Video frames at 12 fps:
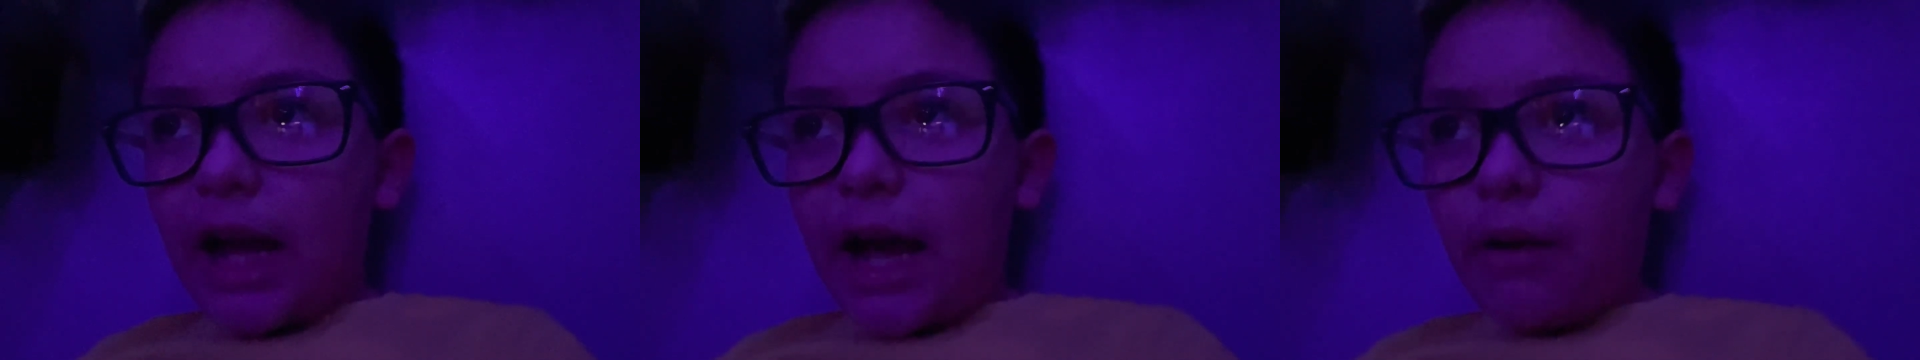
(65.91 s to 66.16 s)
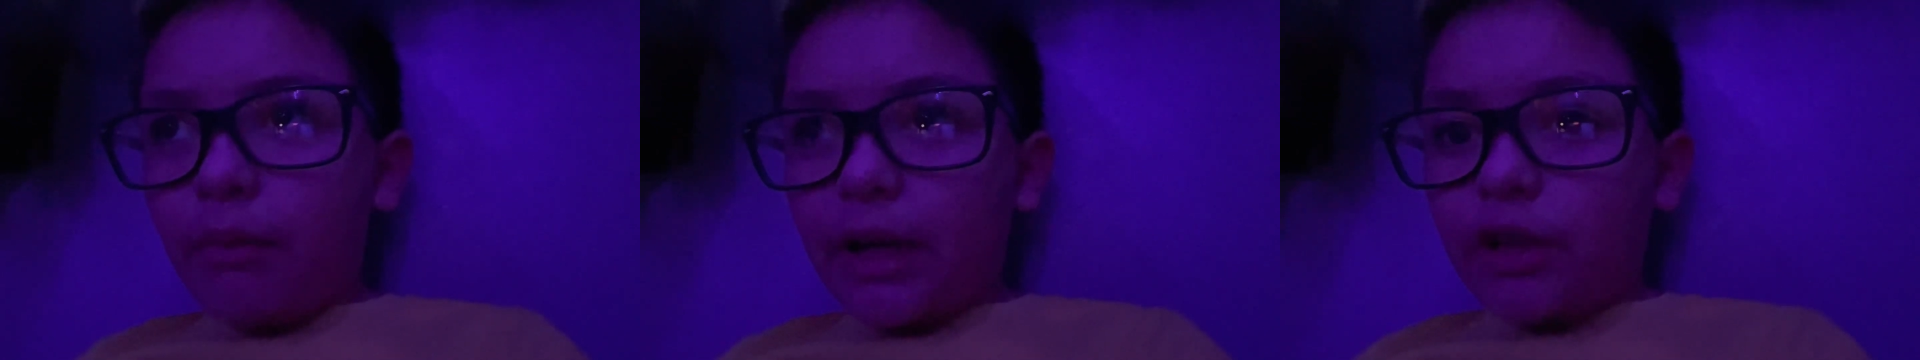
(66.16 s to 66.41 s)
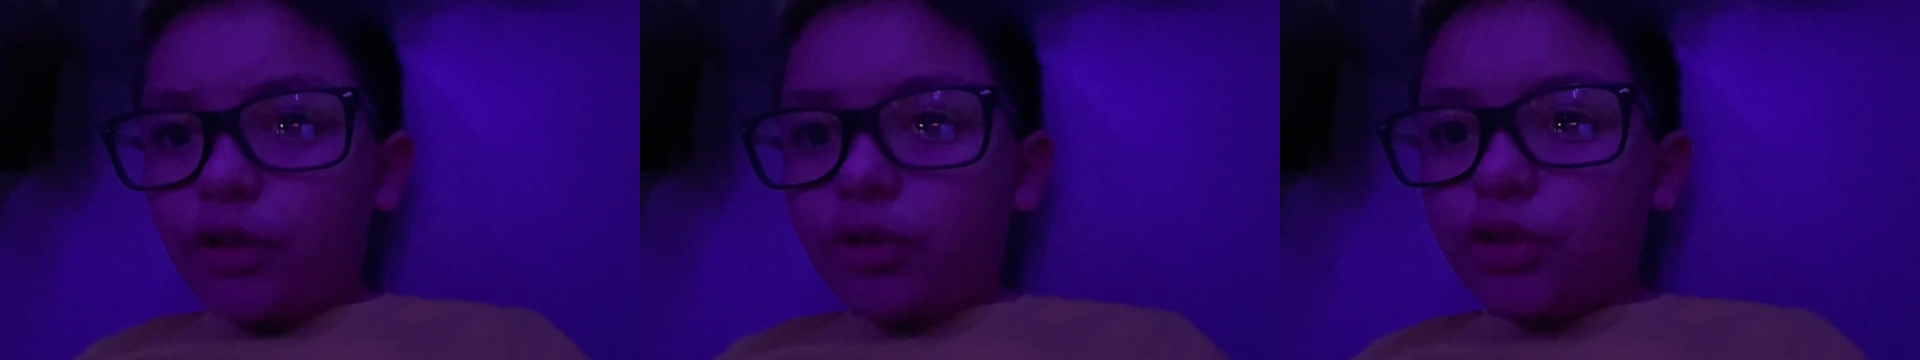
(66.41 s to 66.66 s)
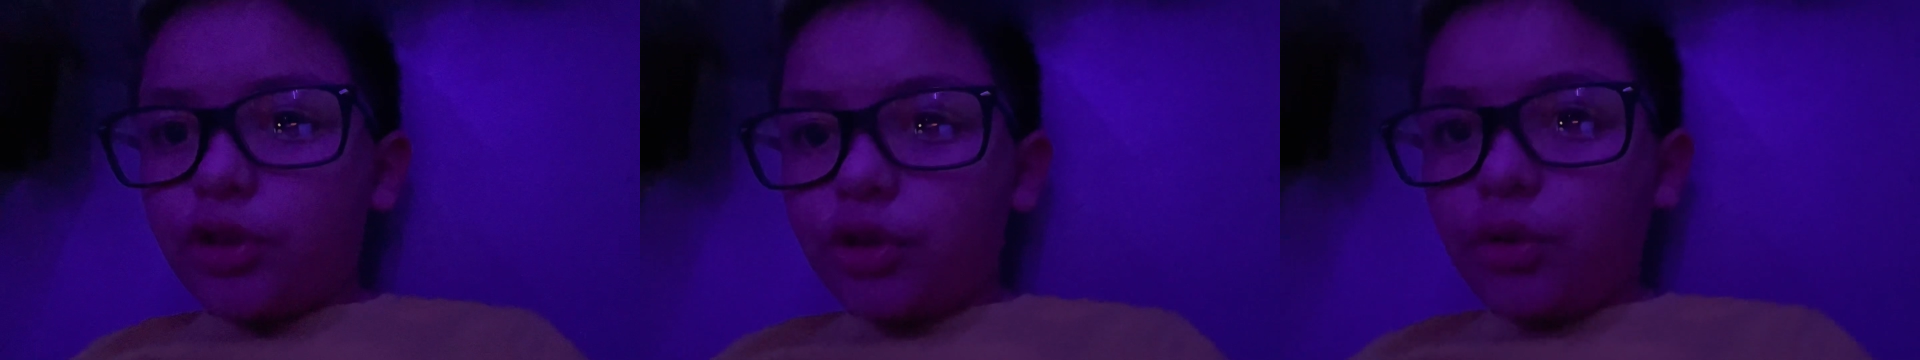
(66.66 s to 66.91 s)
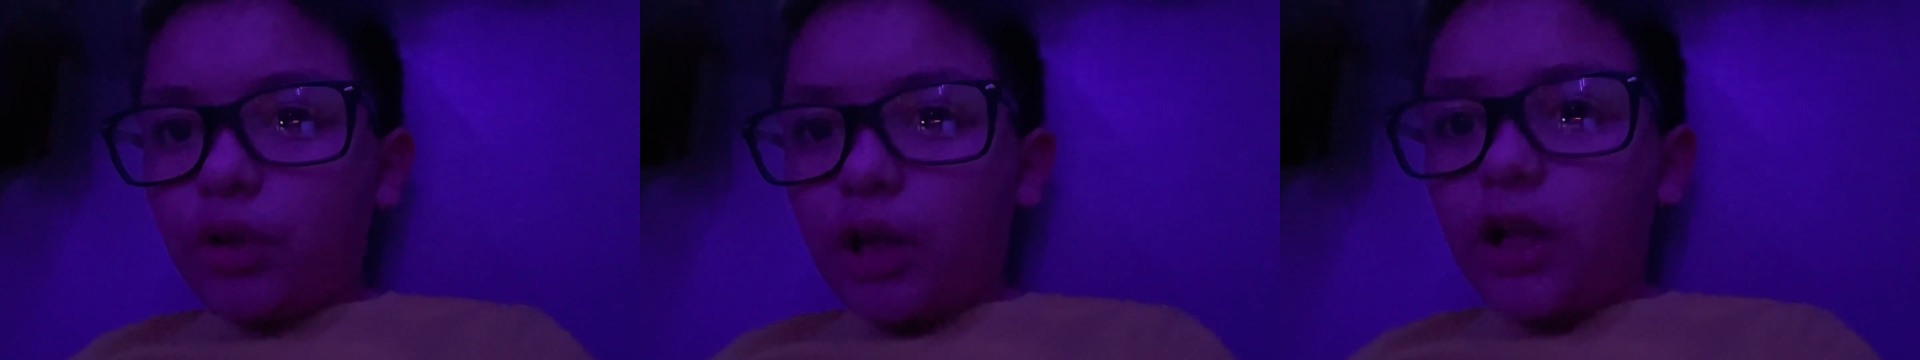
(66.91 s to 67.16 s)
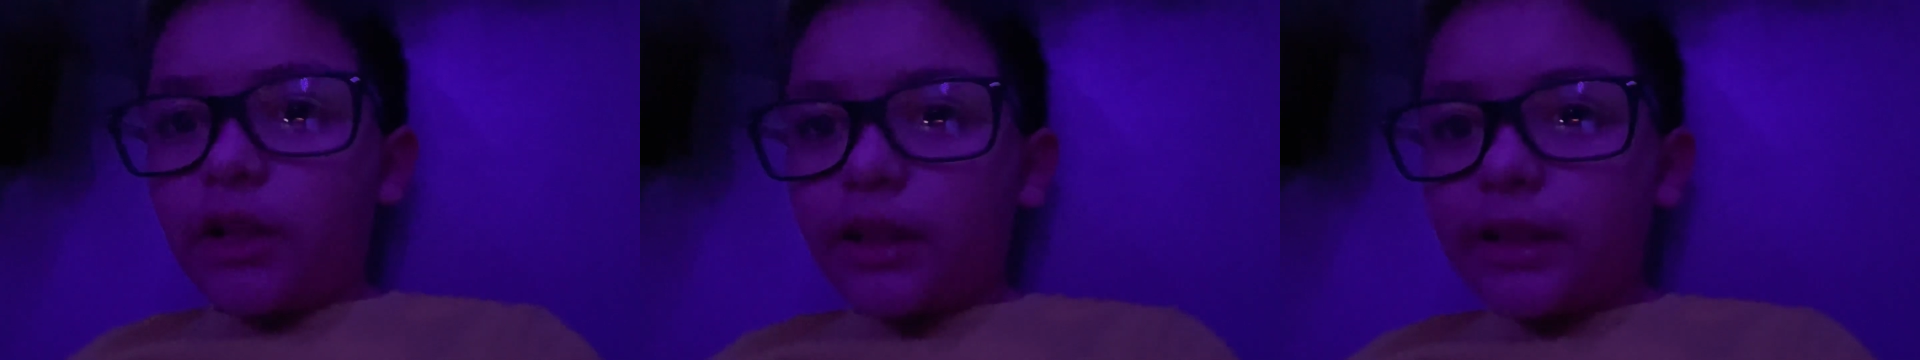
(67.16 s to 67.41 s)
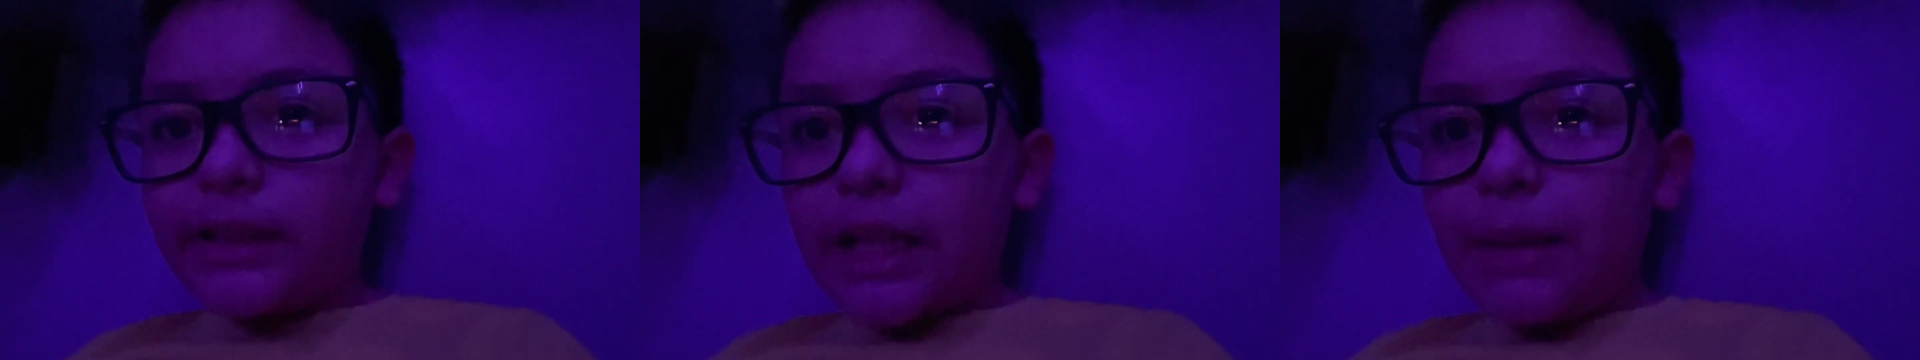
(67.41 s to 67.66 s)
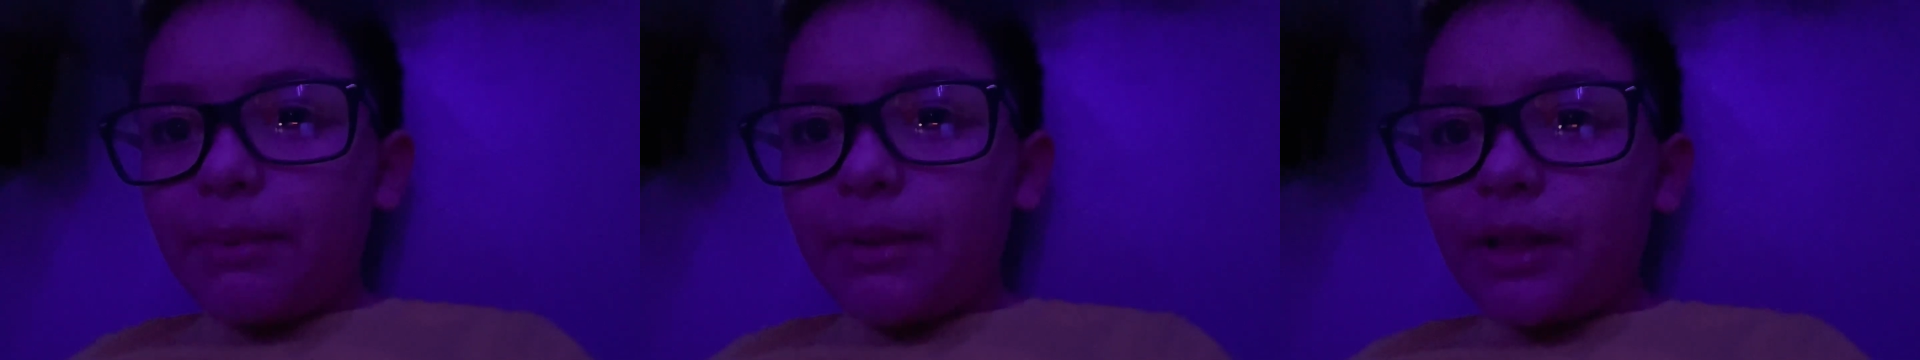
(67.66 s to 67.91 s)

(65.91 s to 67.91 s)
when I go to the Oculus app,